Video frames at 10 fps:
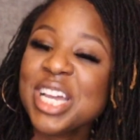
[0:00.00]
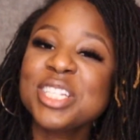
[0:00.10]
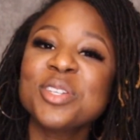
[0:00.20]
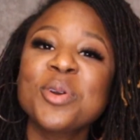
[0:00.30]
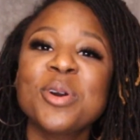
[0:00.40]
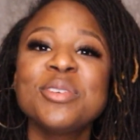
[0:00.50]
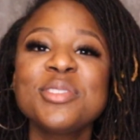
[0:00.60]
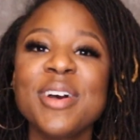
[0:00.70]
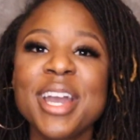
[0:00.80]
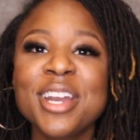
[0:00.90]
So Coast
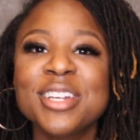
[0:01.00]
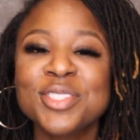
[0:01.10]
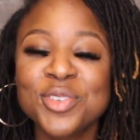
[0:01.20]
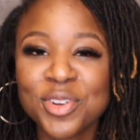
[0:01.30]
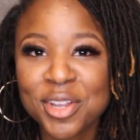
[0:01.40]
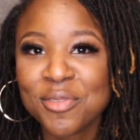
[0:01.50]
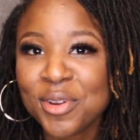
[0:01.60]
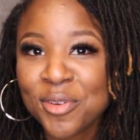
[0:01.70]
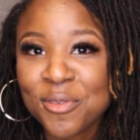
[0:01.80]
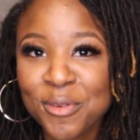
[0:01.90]
Fire is great
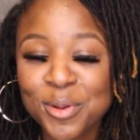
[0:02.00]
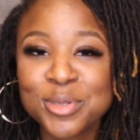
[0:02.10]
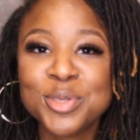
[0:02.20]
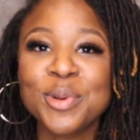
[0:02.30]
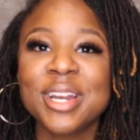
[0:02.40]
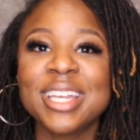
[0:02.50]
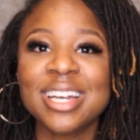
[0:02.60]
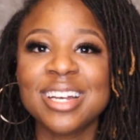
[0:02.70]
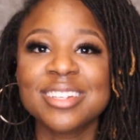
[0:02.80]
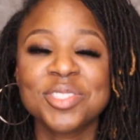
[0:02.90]
for folks who are
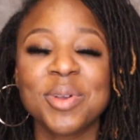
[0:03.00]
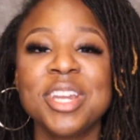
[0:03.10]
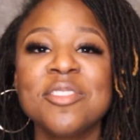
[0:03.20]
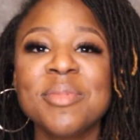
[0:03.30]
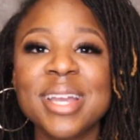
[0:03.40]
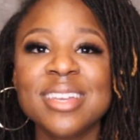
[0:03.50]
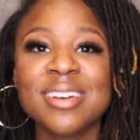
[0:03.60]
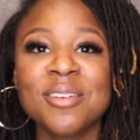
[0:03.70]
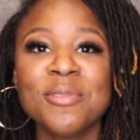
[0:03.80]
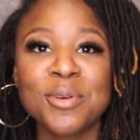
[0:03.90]
young. So any of my
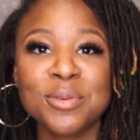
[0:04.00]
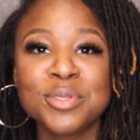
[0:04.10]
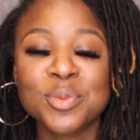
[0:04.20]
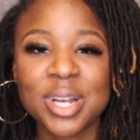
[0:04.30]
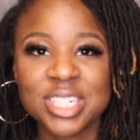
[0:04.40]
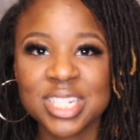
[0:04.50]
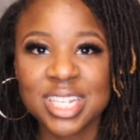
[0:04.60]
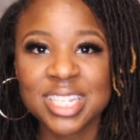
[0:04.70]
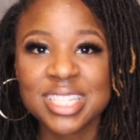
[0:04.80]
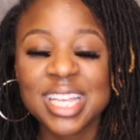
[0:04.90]
young folks watching
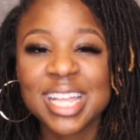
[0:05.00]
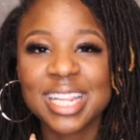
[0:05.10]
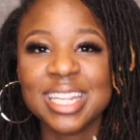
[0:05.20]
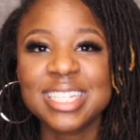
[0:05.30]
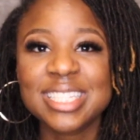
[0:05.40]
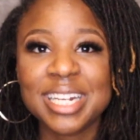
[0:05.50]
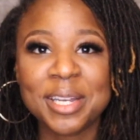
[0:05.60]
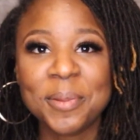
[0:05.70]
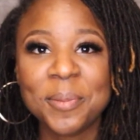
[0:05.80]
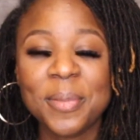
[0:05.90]
this, listen
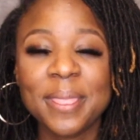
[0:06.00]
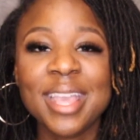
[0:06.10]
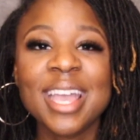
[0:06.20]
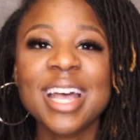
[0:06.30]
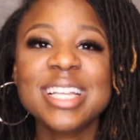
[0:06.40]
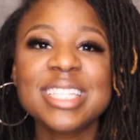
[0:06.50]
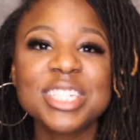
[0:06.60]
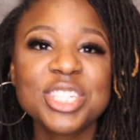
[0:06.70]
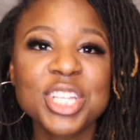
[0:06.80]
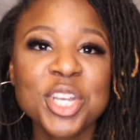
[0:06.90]
up.
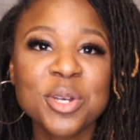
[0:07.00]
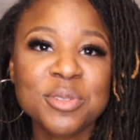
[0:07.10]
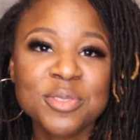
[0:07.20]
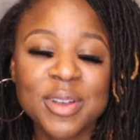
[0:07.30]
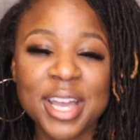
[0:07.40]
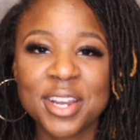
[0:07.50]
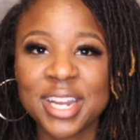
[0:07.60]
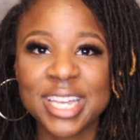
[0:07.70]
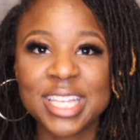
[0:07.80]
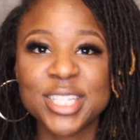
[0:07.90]
Essentially, Coast Fire
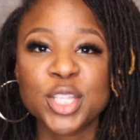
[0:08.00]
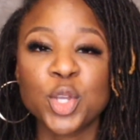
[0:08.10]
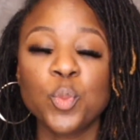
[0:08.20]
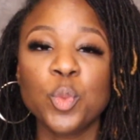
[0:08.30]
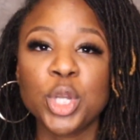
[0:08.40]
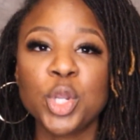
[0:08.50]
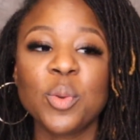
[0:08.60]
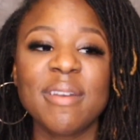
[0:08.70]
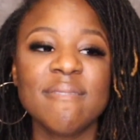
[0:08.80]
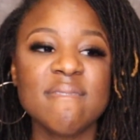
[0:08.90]
is when you
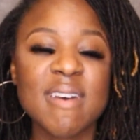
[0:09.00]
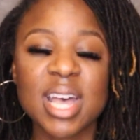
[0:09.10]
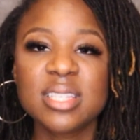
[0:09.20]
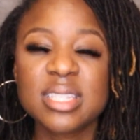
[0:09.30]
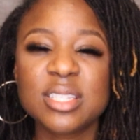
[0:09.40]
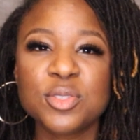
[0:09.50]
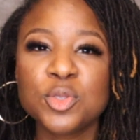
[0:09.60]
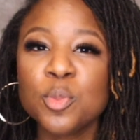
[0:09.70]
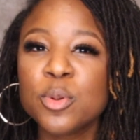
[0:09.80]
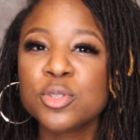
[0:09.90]
invest
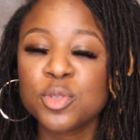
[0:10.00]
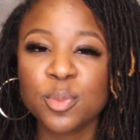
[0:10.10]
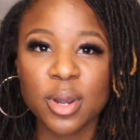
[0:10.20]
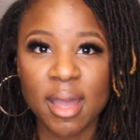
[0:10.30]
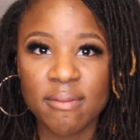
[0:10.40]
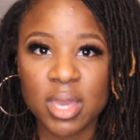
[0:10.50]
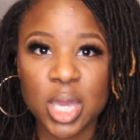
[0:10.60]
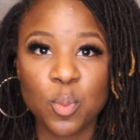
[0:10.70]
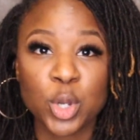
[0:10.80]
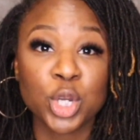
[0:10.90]
super
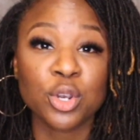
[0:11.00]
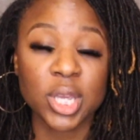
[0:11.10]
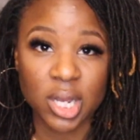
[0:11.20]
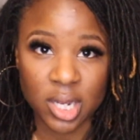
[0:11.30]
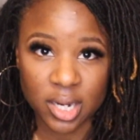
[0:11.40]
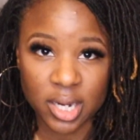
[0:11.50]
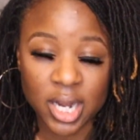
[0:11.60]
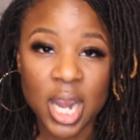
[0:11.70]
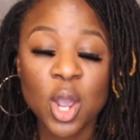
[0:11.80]
heavy when you're younger.